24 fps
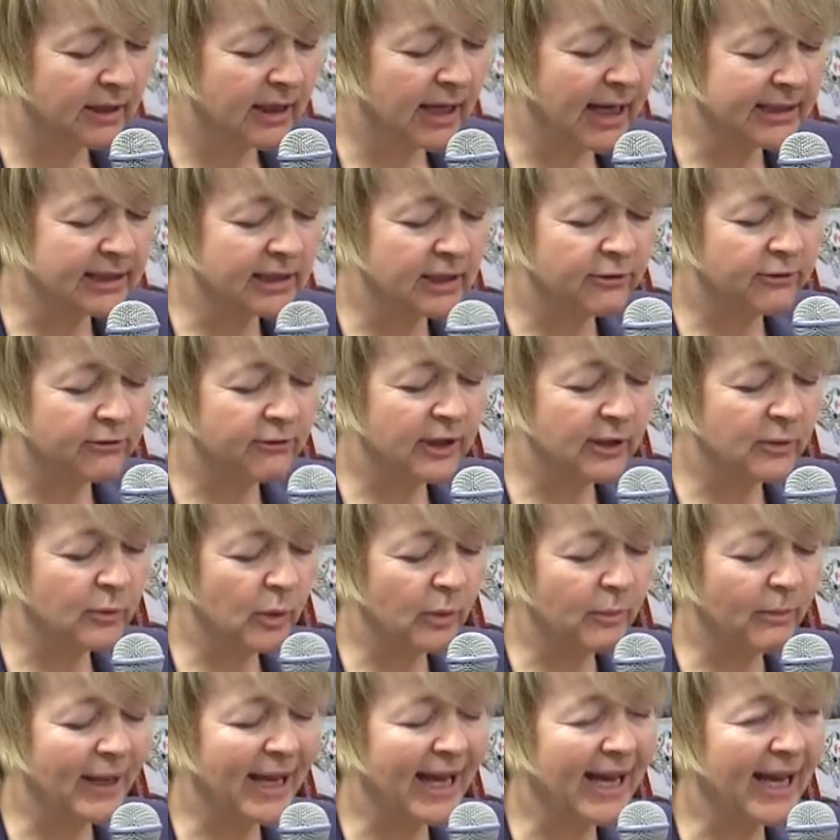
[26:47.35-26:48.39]
and her feet
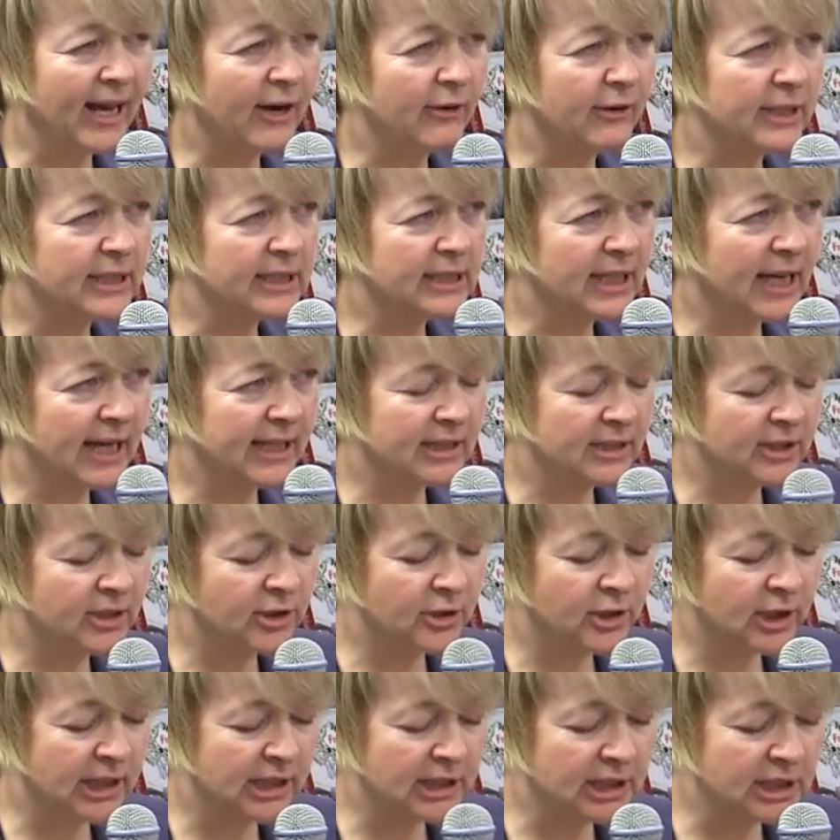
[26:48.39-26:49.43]
were bare inside
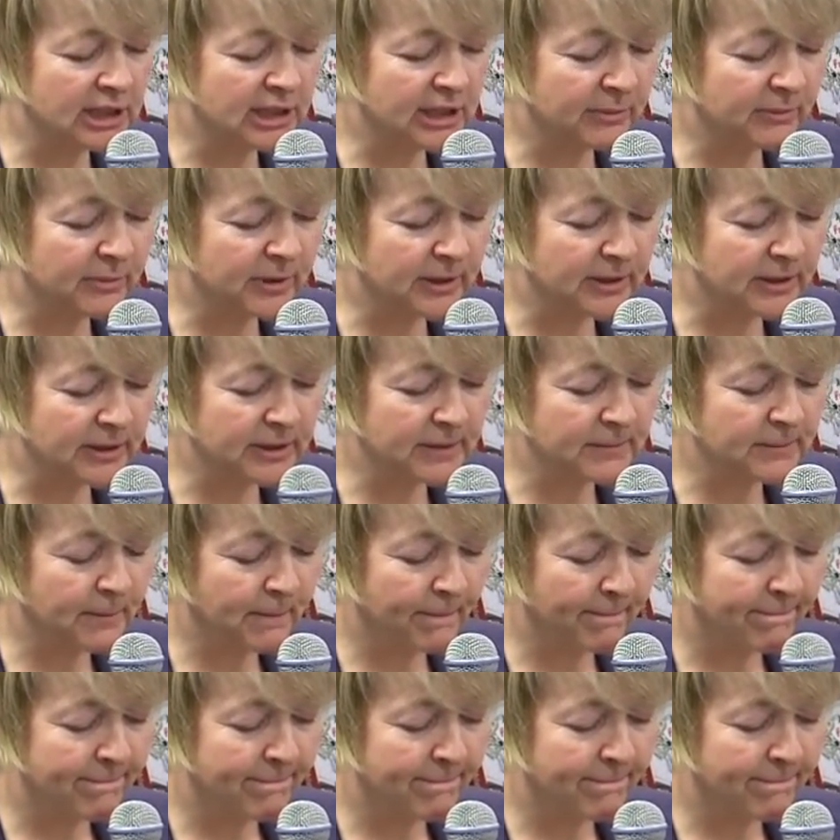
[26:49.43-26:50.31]
Turkish slippers.